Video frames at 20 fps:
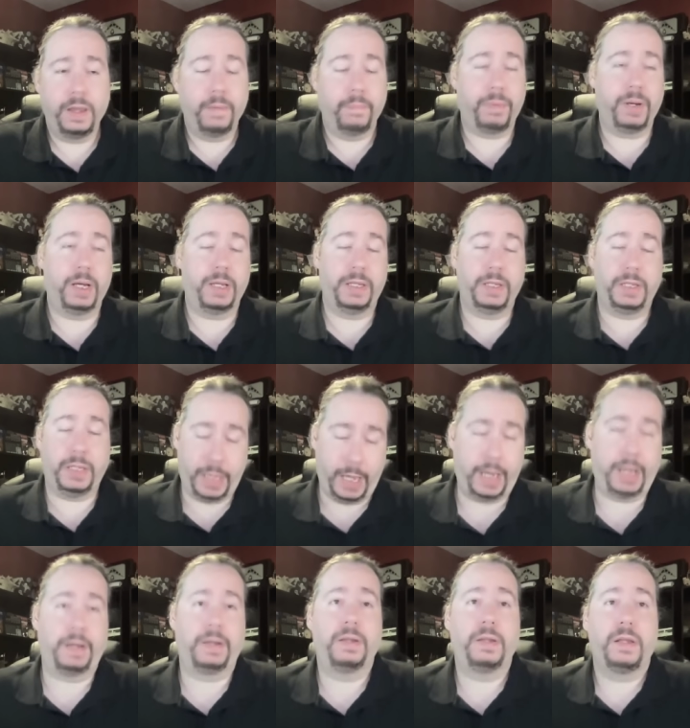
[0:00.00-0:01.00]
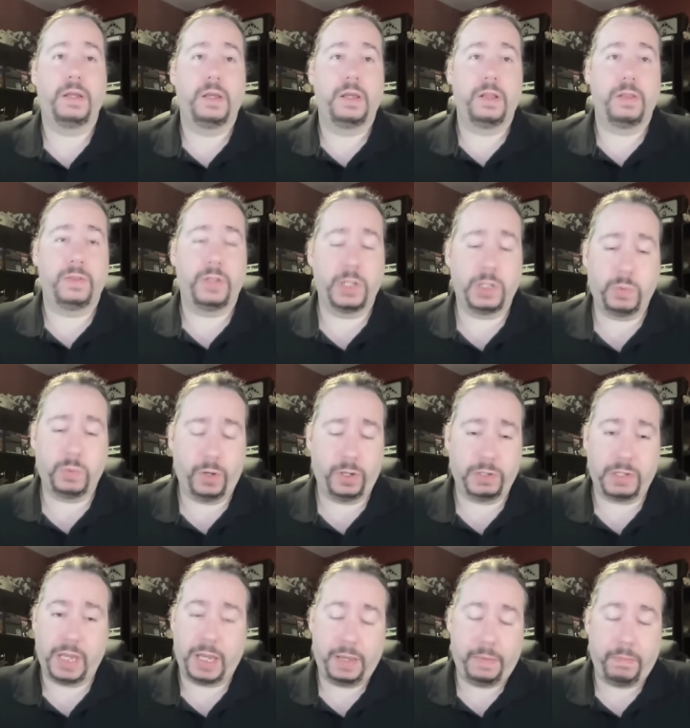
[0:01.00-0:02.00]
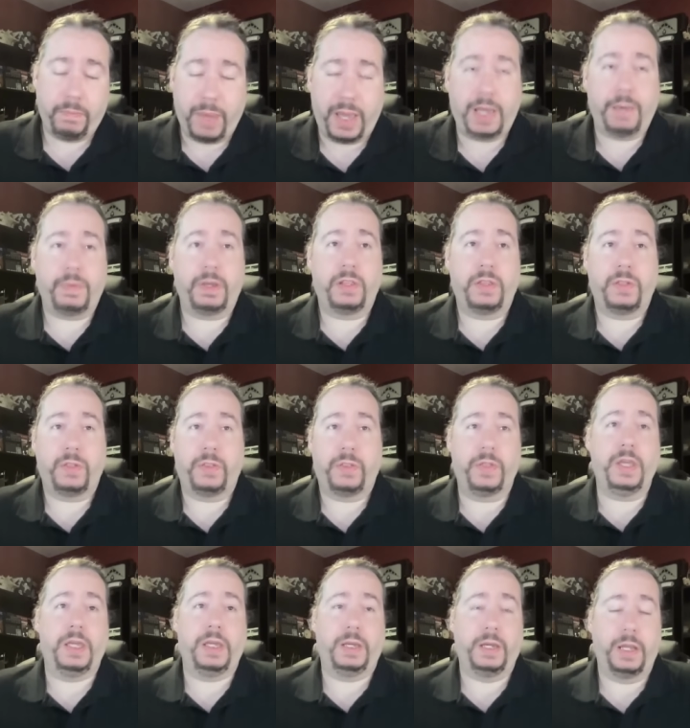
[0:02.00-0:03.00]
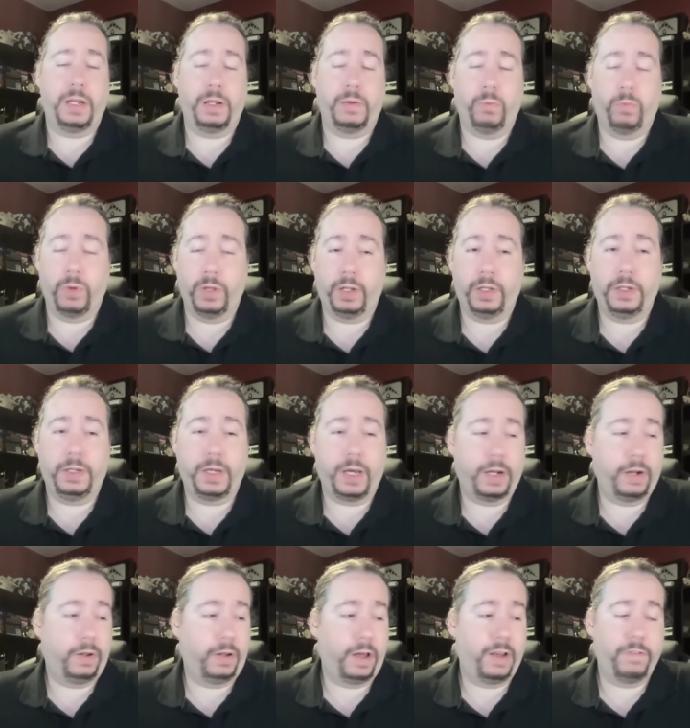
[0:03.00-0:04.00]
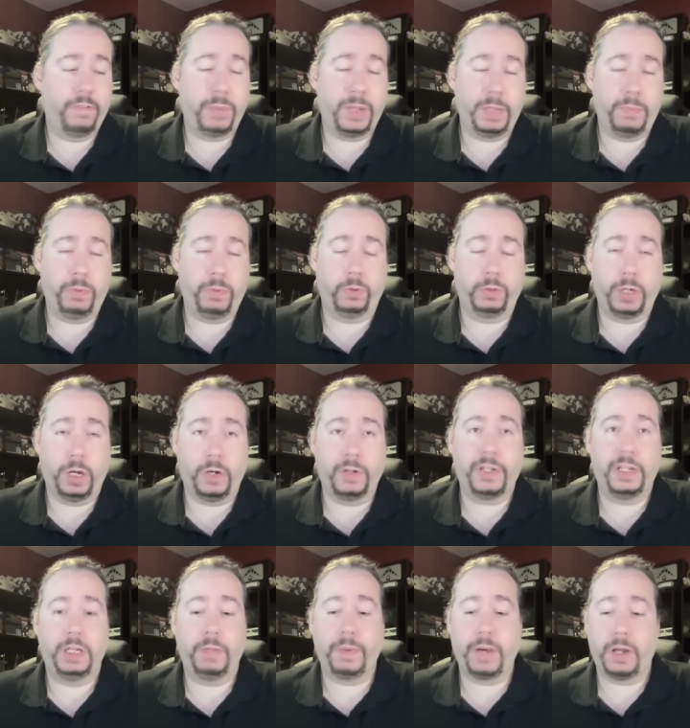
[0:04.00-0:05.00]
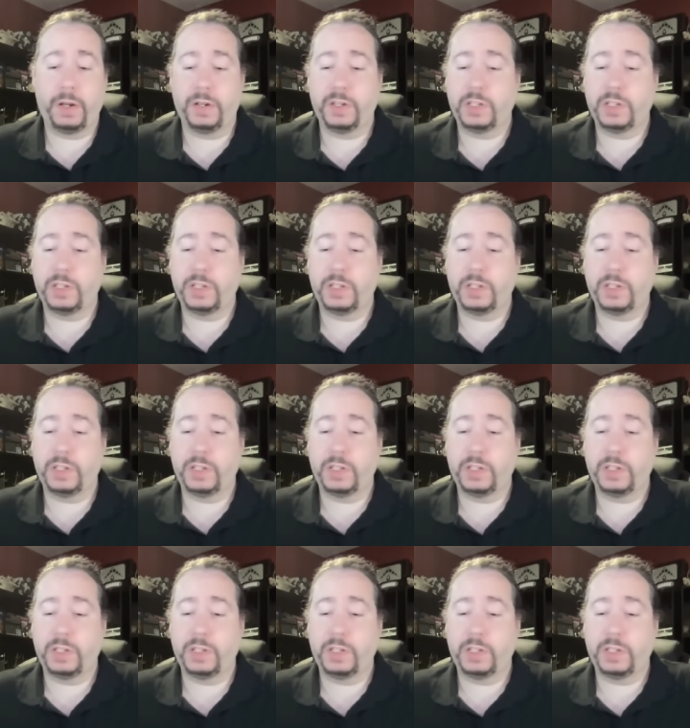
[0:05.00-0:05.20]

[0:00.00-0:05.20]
But yeah, this was a mammoth thing, and it really got a lot of people talking about it,